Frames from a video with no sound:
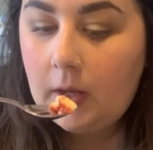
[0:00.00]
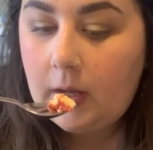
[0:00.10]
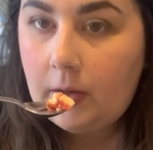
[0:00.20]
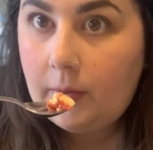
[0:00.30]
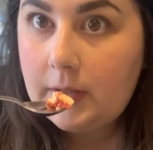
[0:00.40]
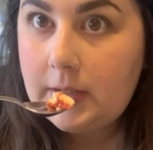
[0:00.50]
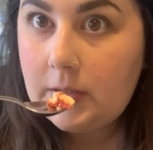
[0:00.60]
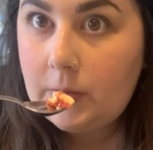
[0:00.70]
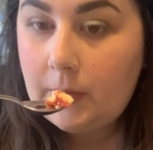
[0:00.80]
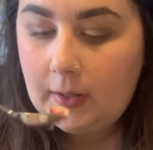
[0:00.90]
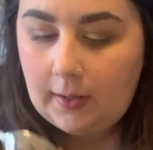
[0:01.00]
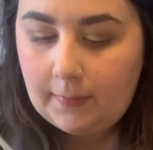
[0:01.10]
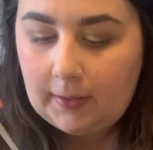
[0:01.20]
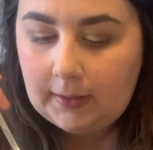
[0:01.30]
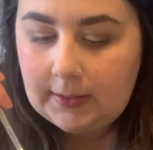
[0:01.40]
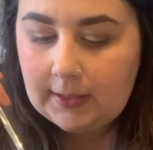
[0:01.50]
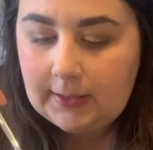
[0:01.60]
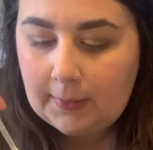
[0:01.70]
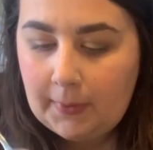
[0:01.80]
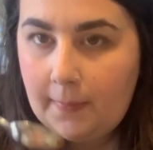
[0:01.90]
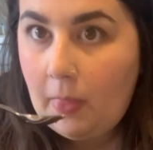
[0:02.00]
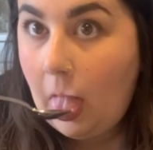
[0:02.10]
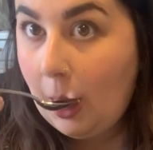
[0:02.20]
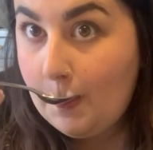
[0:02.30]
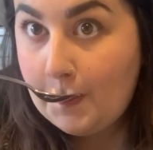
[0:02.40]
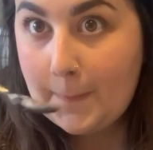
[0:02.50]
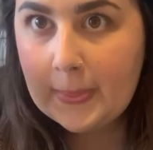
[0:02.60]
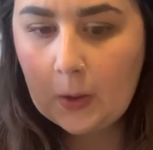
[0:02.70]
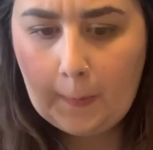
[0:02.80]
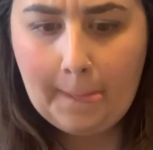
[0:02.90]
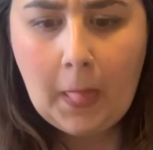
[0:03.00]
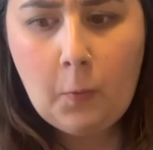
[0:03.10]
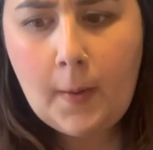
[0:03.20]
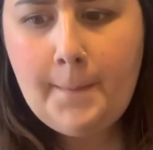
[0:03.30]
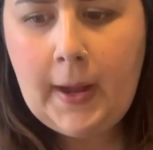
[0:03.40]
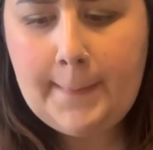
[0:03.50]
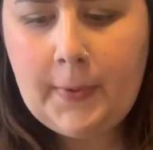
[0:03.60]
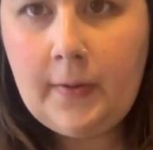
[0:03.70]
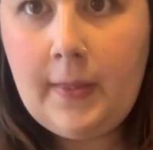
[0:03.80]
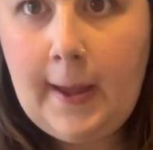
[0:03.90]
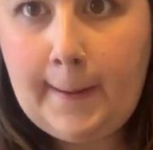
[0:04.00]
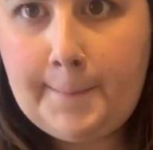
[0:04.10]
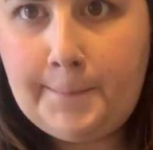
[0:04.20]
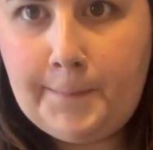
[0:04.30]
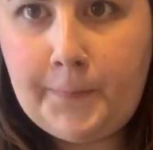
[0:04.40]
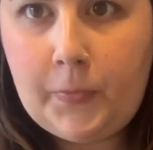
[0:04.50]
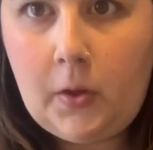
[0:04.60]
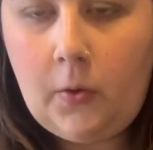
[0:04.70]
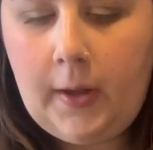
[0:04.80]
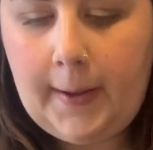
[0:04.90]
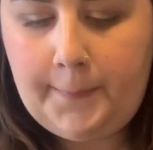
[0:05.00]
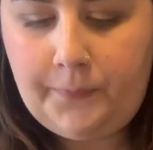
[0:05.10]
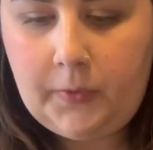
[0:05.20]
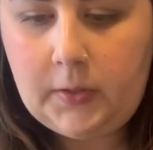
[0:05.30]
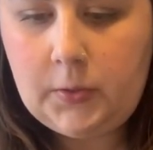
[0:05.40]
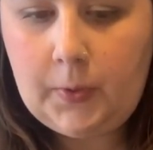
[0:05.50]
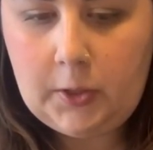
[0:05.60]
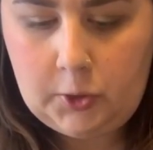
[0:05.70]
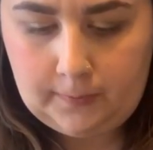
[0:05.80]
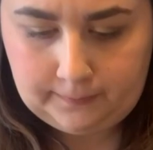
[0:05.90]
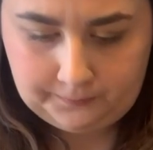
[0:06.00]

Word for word: I don't wanna take too many, I'm not gonna take a second bite. One bite per thing. Okay, let's switch.